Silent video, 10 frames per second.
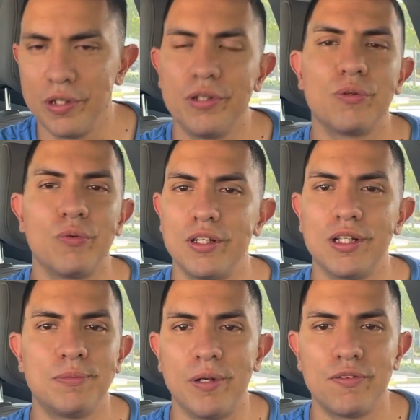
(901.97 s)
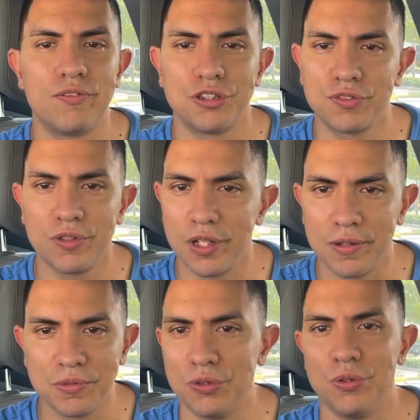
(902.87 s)
it in a way that's beneficial for
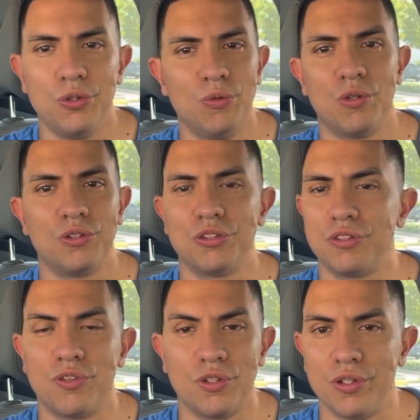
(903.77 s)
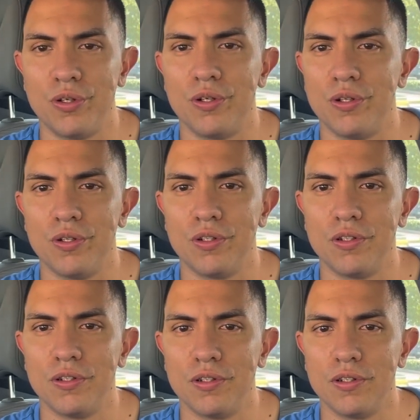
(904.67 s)
them so you are just
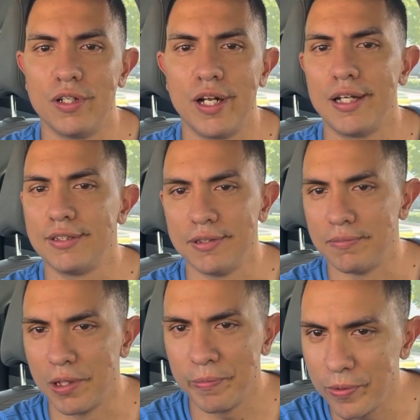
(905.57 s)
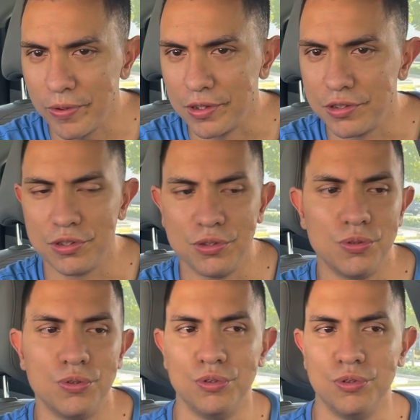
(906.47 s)
further uh, enhancing my points you
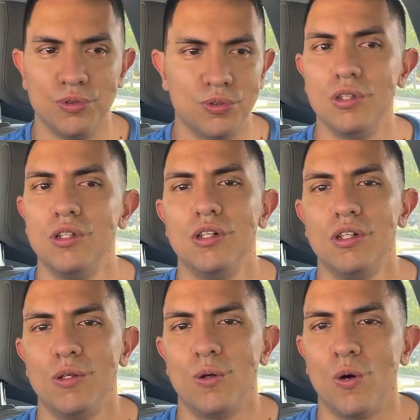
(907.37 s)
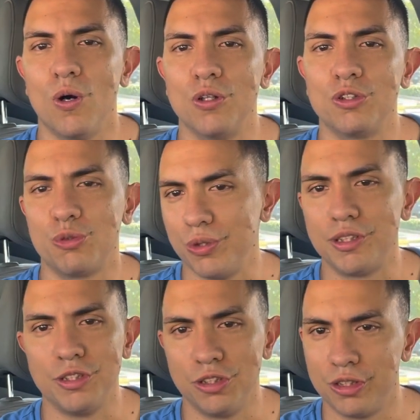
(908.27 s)
you are
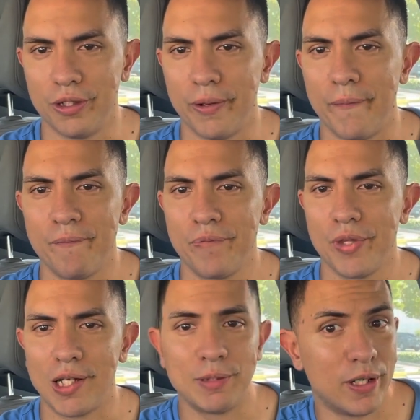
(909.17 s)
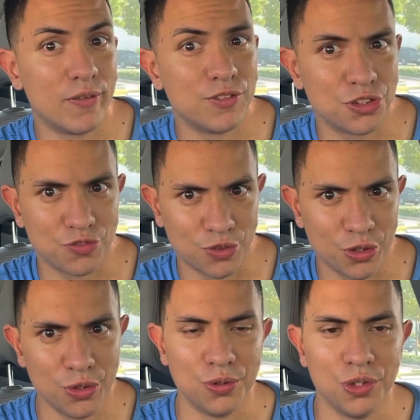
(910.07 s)
twisting shit that's beneficial for
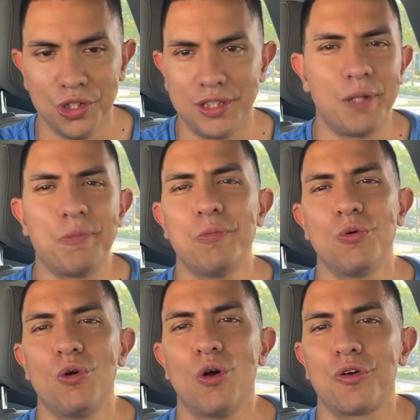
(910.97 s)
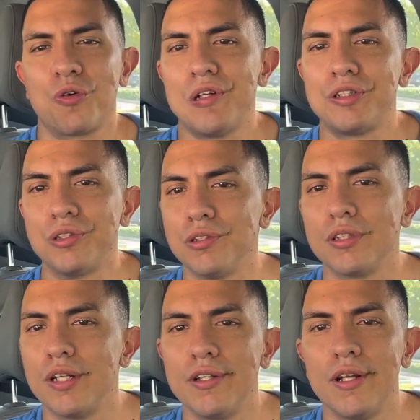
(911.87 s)
you it's like people who are christians
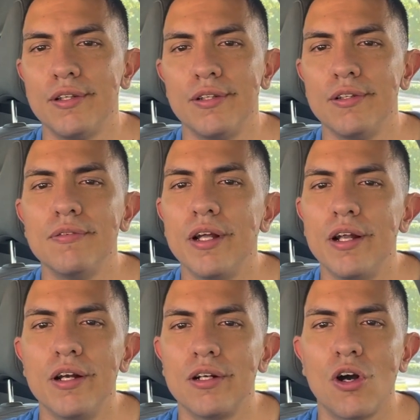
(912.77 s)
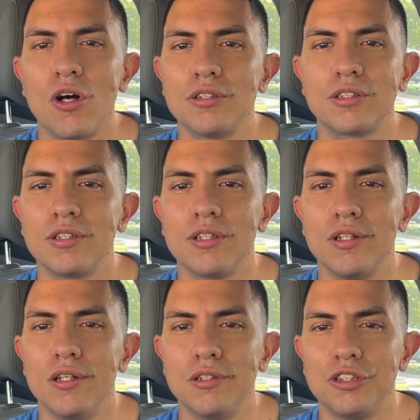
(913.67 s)
and then they're
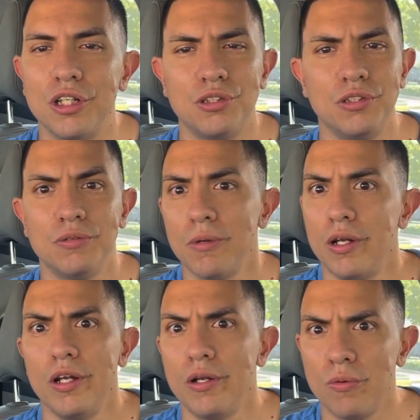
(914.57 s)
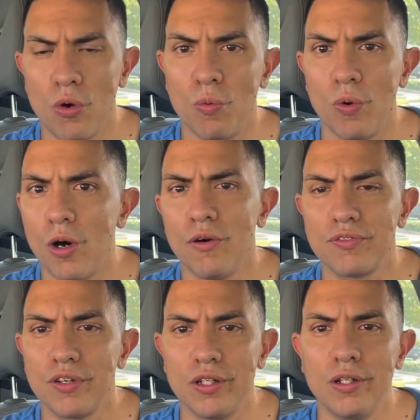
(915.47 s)
constantly chasing money and want
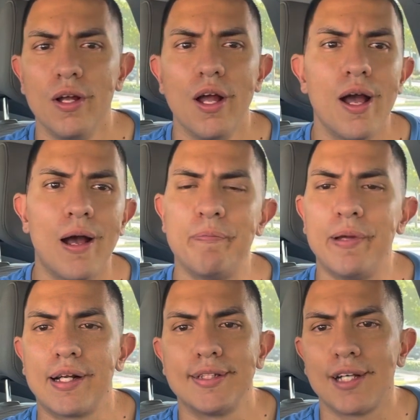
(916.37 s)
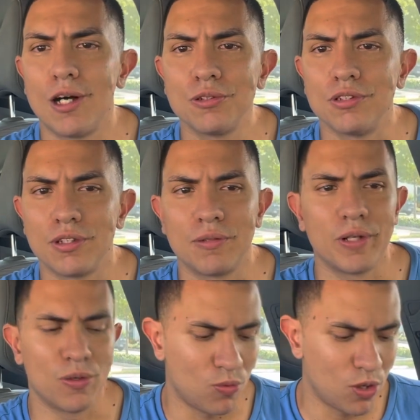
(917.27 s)
wealth and have big ass houses and i'm
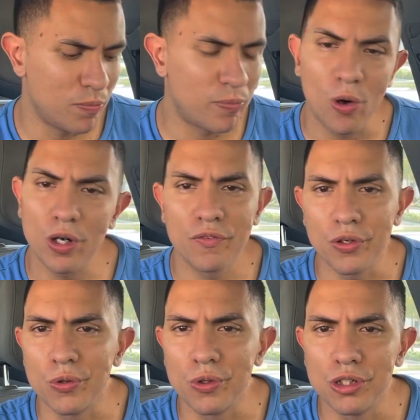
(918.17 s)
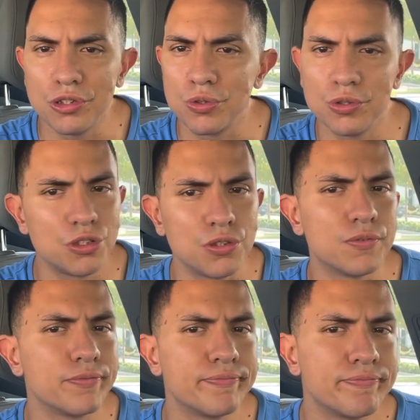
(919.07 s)
like what part of you is
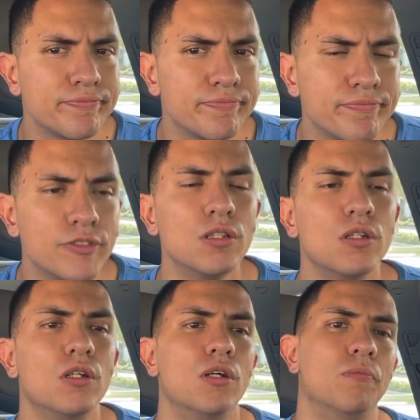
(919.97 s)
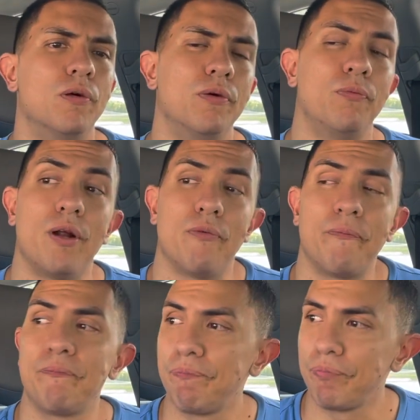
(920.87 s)
christian but whatever
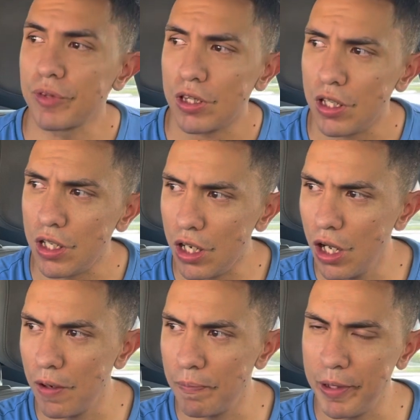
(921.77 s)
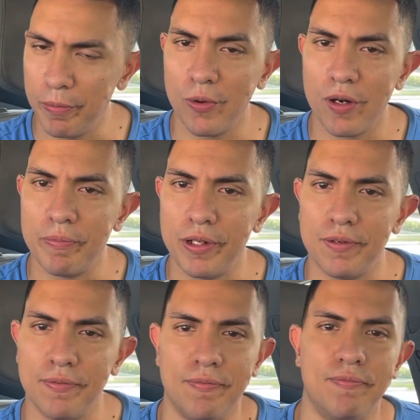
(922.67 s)
uh, people have
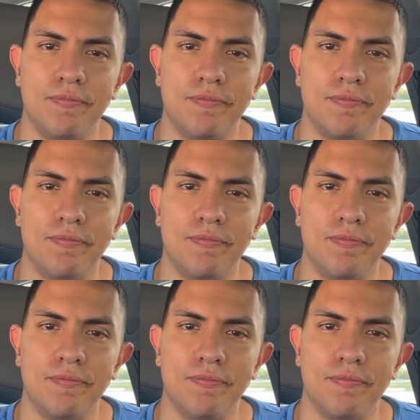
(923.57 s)
been